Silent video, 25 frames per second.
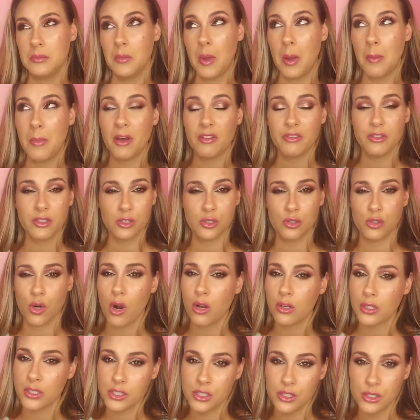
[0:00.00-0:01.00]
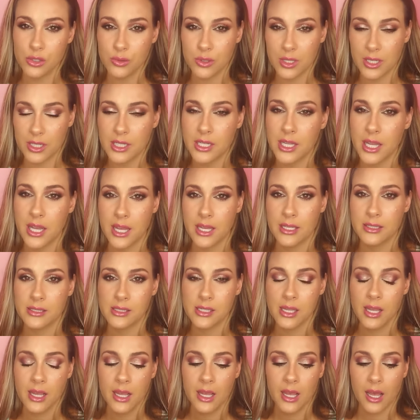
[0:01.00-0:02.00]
about the strongest you can get.